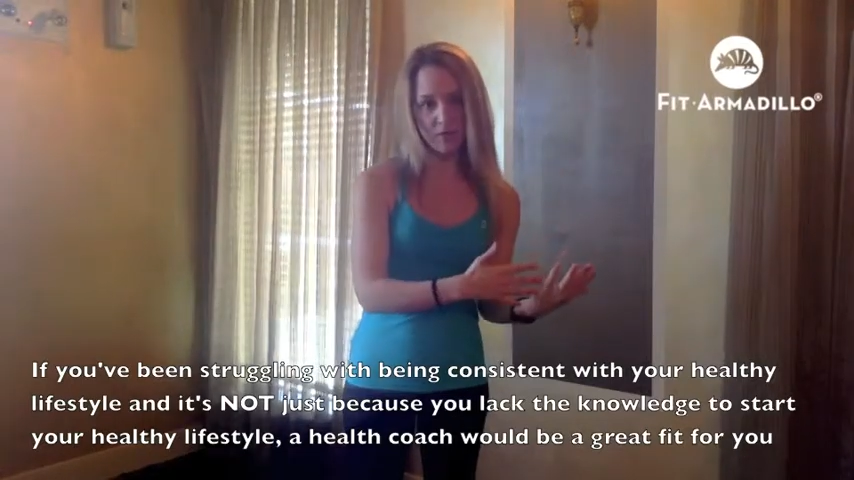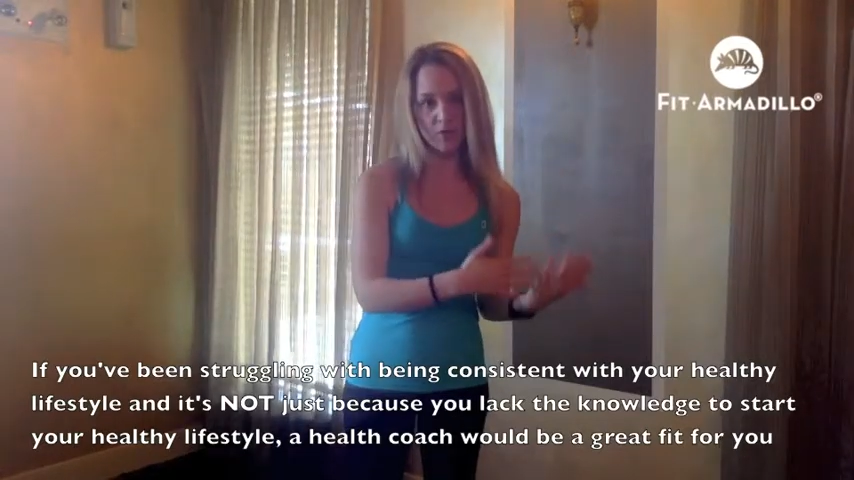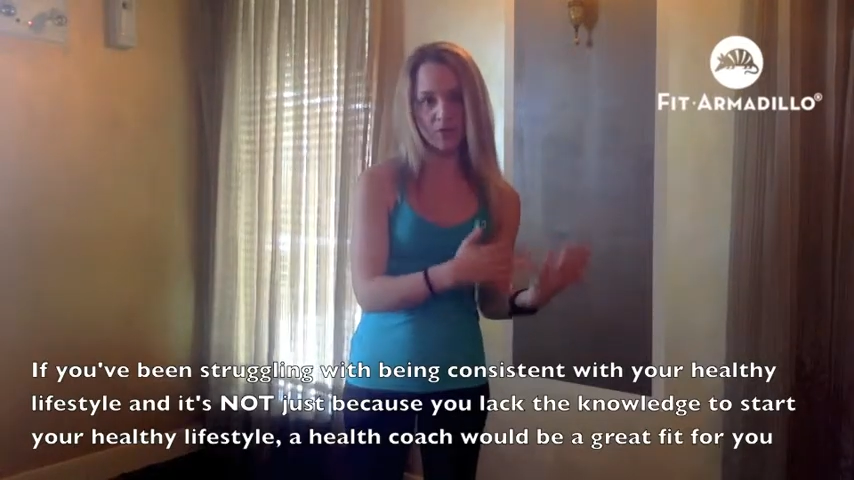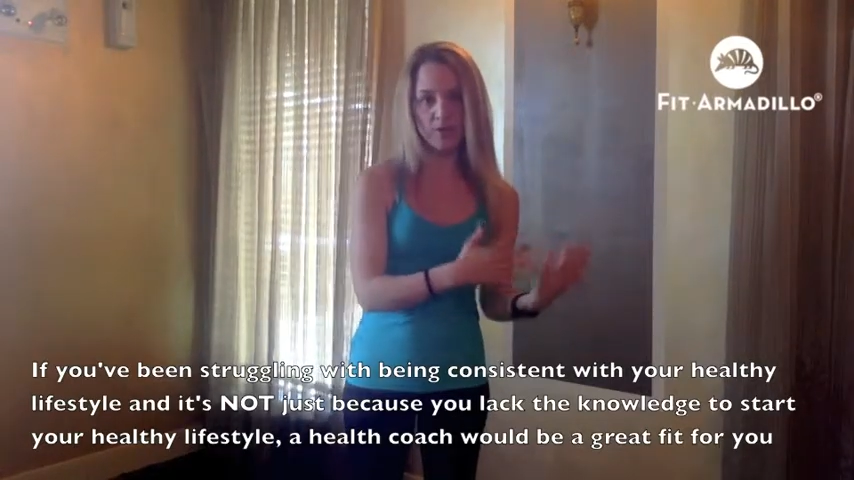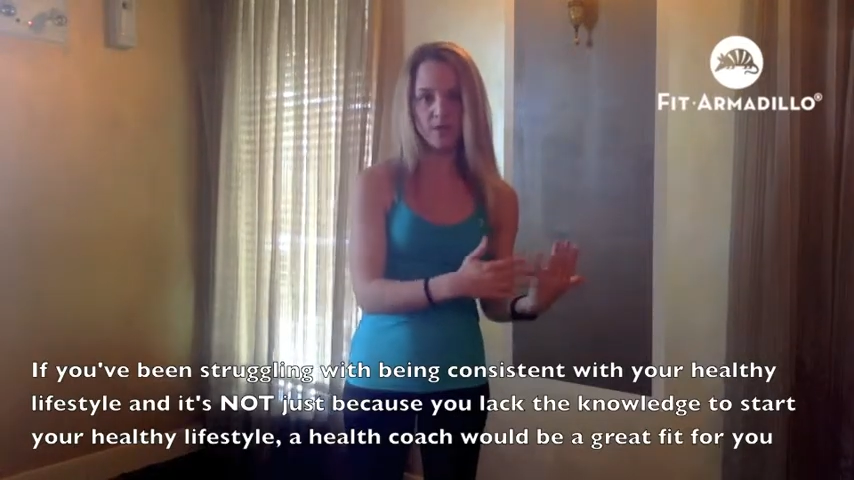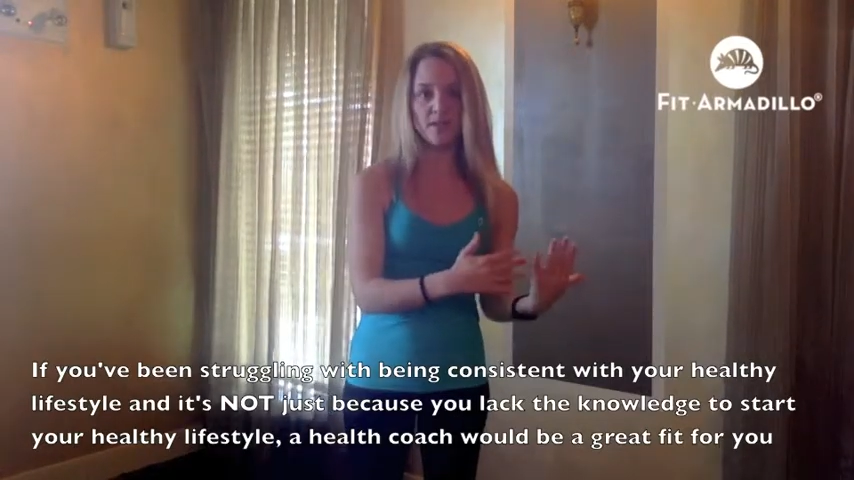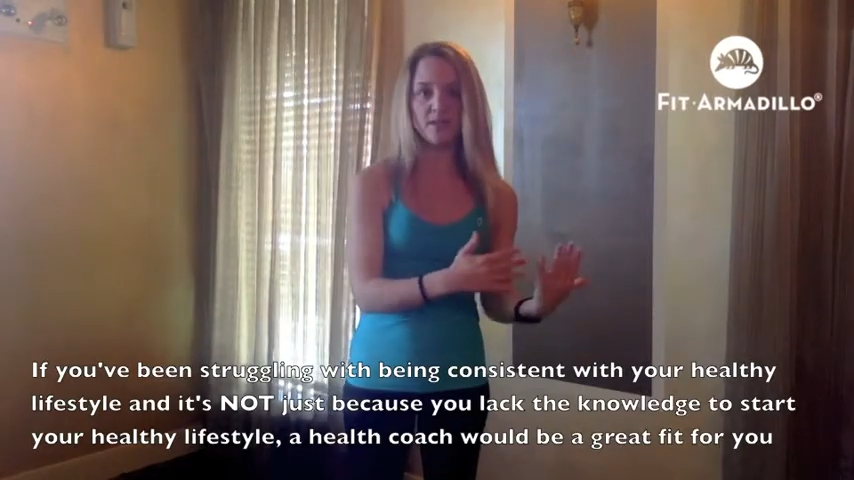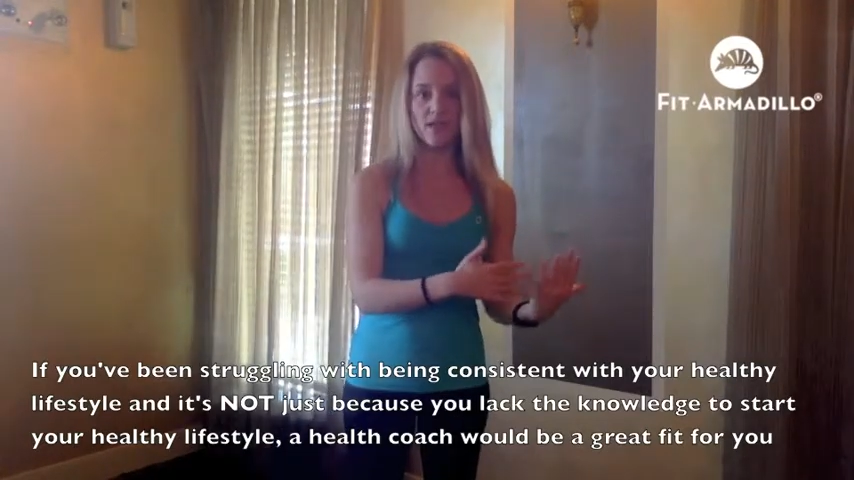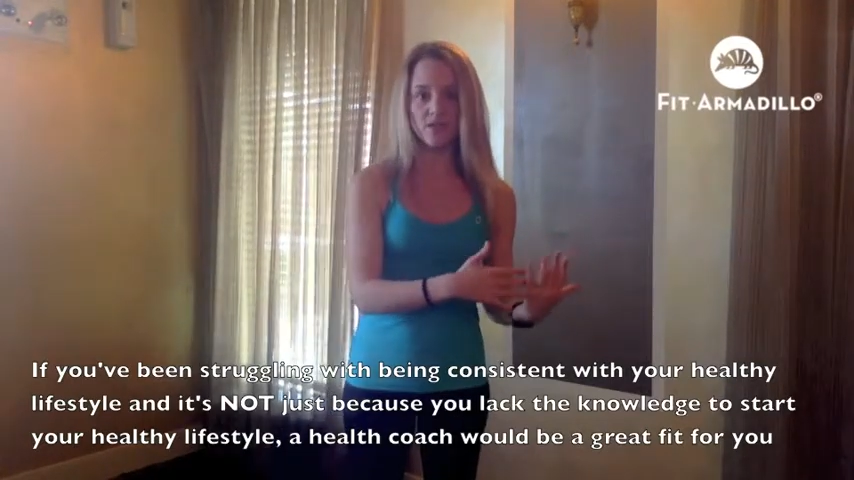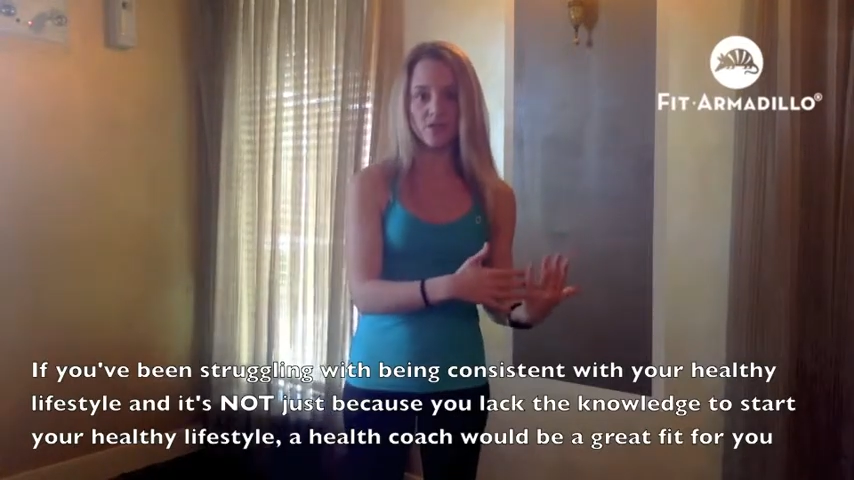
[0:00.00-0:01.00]
with your fitness
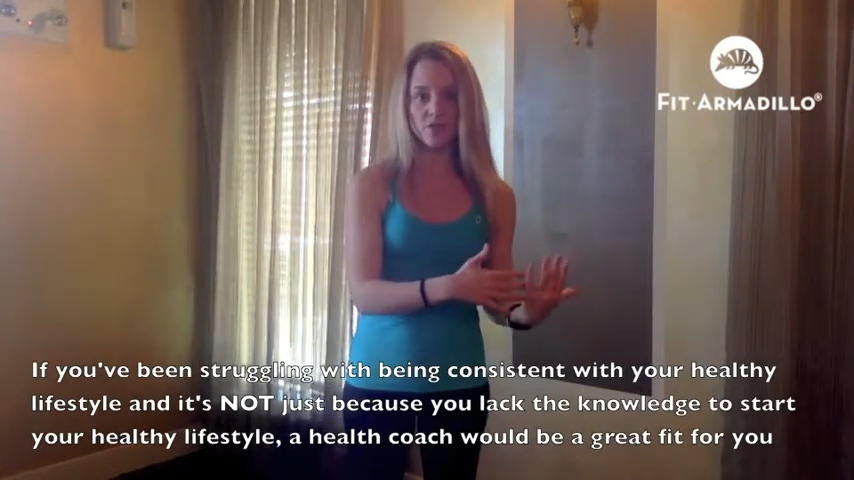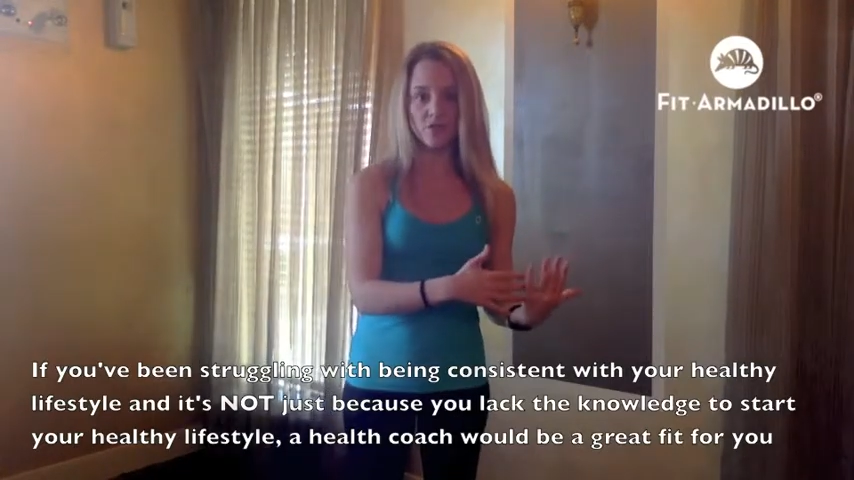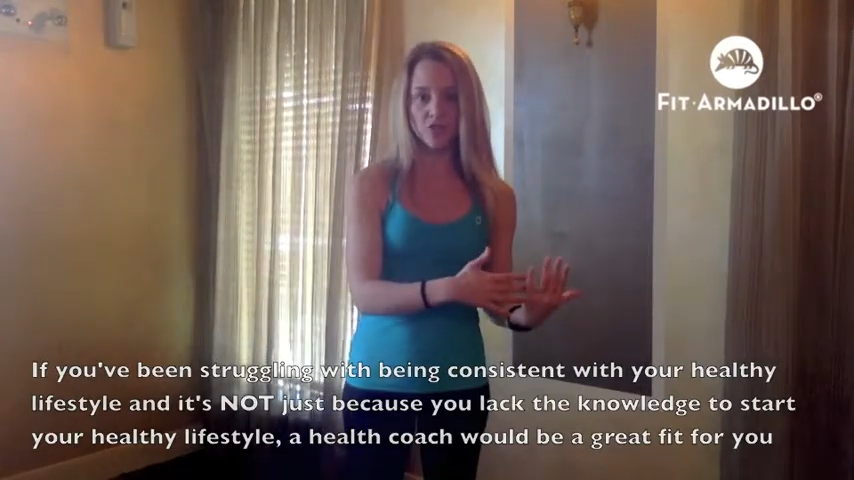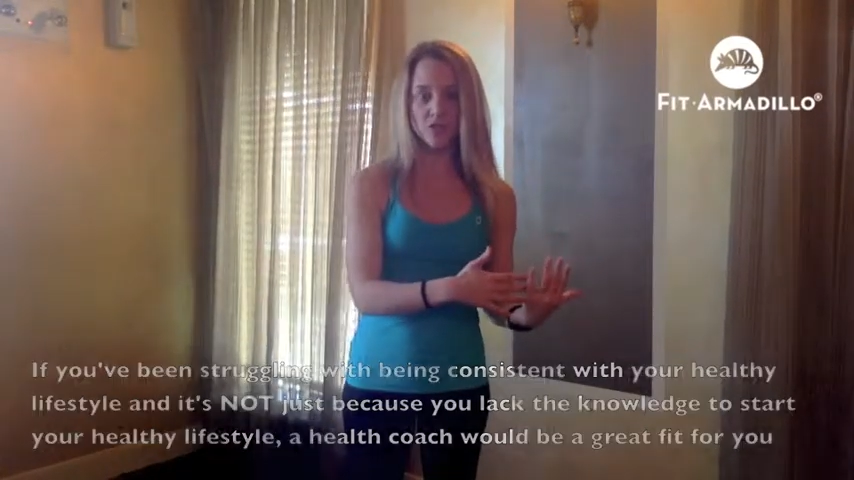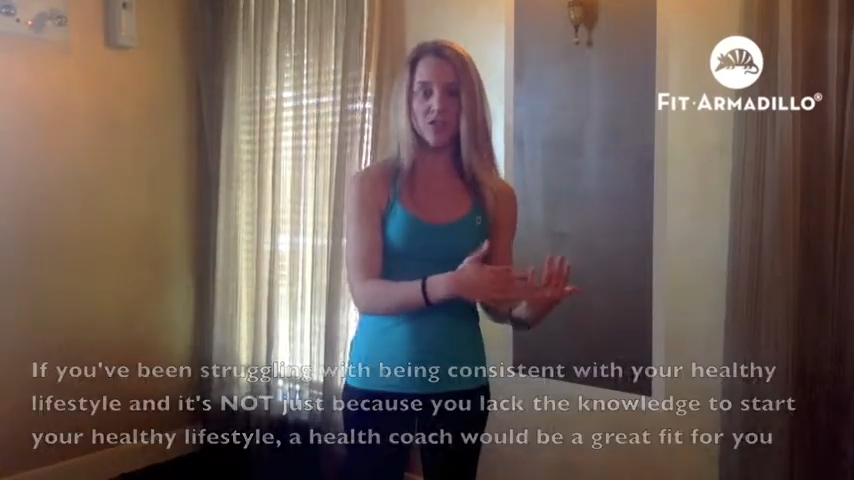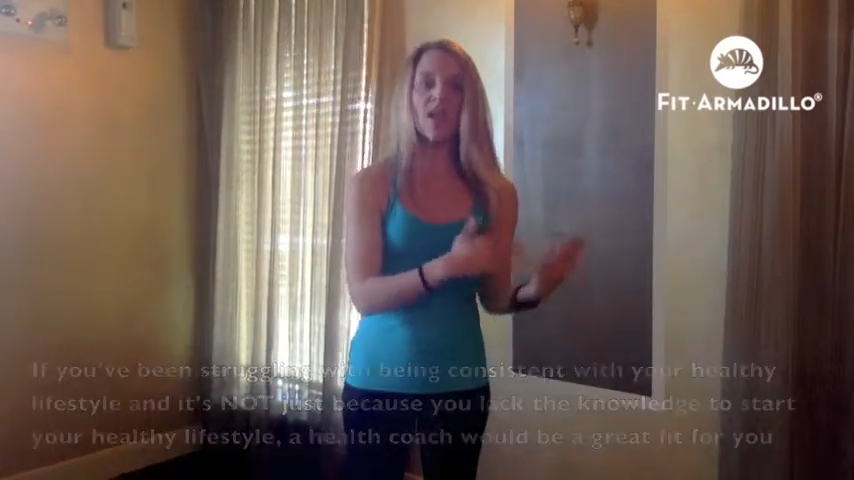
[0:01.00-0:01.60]
and your nutrition,